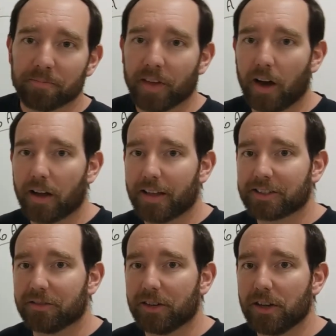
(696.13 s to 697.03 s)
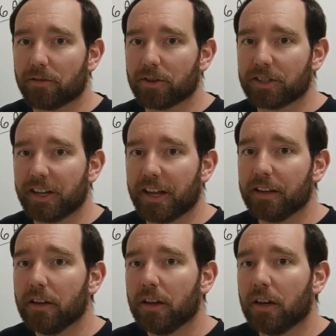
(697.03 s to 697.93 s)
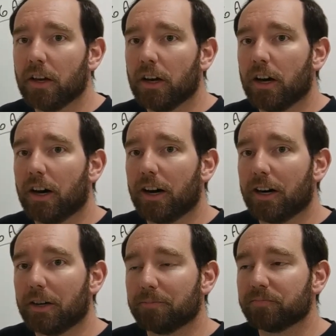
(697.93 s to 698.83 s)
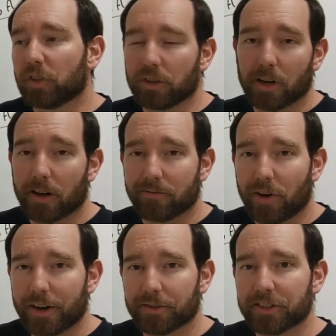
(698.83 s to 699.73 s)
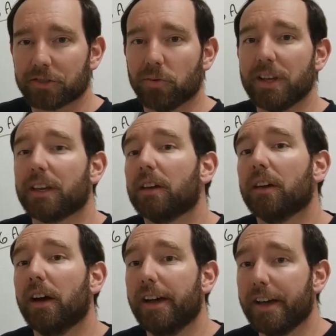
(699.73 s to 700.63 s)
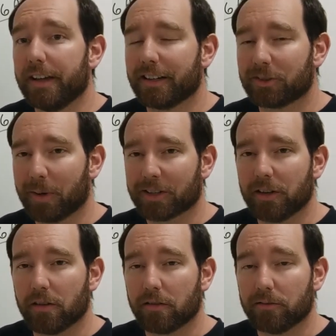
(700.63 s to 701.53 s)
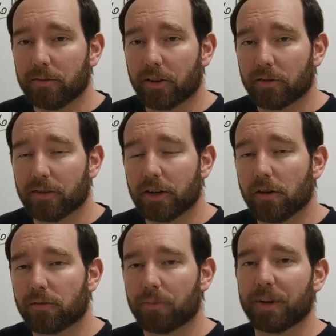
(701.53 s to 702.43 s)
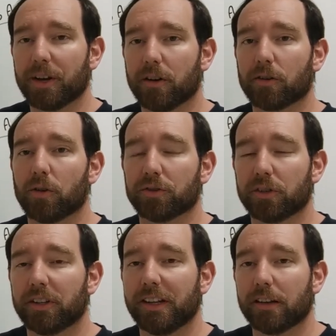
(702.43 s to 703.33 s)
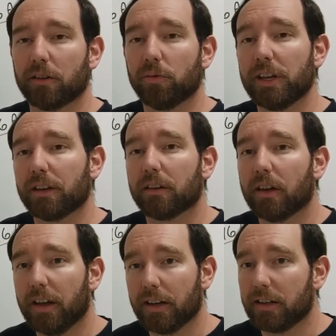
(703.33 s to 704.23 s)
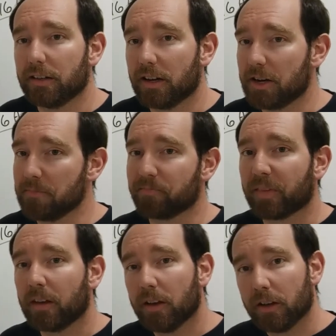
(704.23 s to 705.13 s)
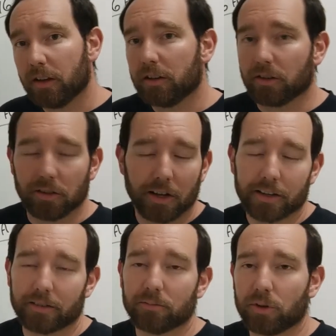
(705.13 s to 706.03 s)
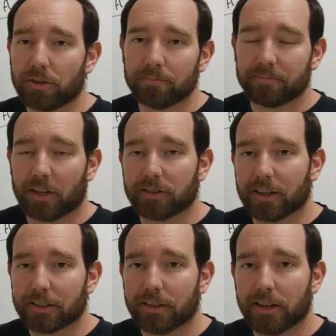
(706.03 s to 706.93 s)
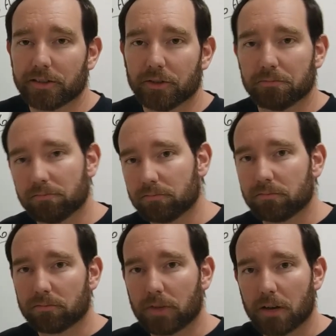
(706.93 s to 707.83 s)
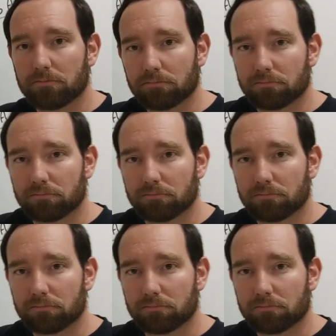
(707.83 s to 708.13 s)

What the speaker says: That's the video for today. Good luck on finals this week, and expect another video from me here closer to the end of the week. And good luck, and I'll talk to you guys soon. Okay.